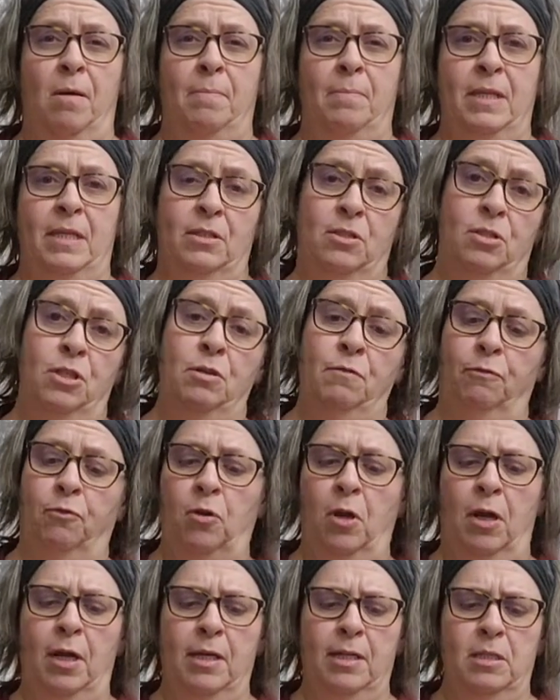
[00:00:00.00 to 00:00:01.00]
That's new for
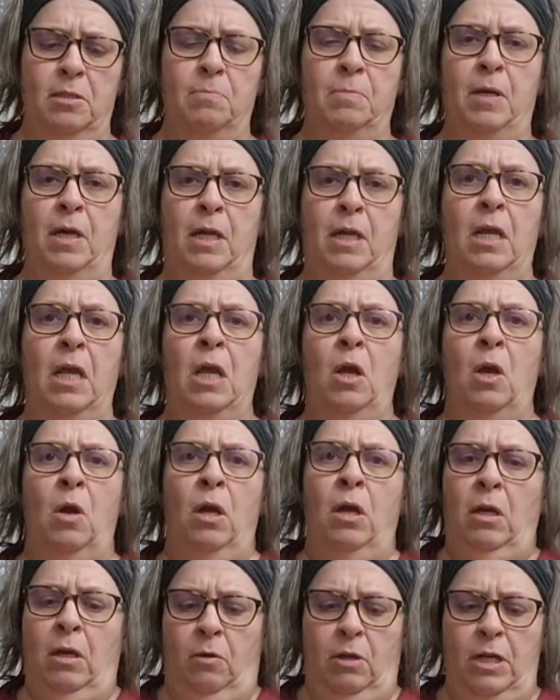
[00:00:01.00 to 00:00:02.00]
us, but
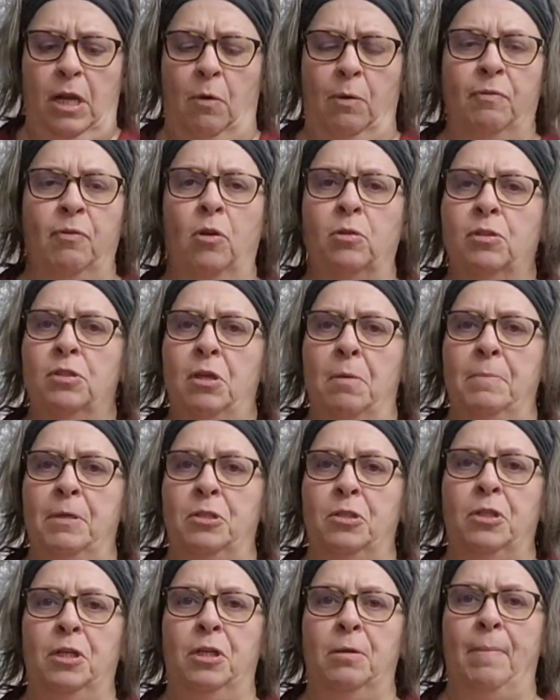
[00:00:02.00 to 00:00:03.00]
you know, we've heard so
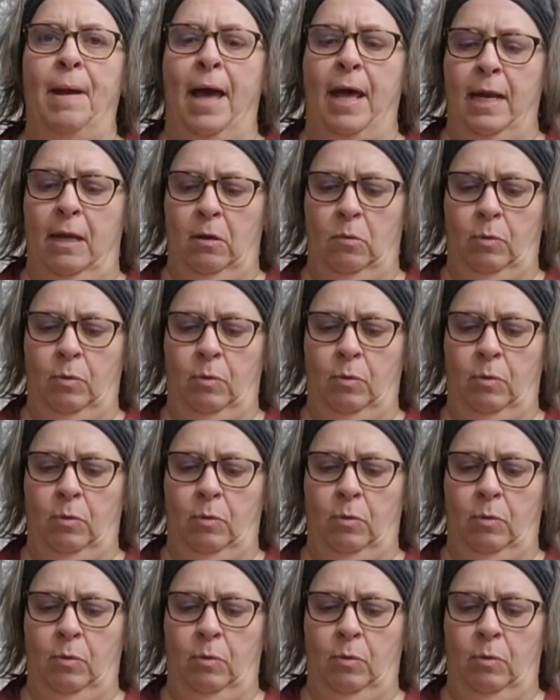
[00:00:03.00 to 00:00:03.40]
much good about it.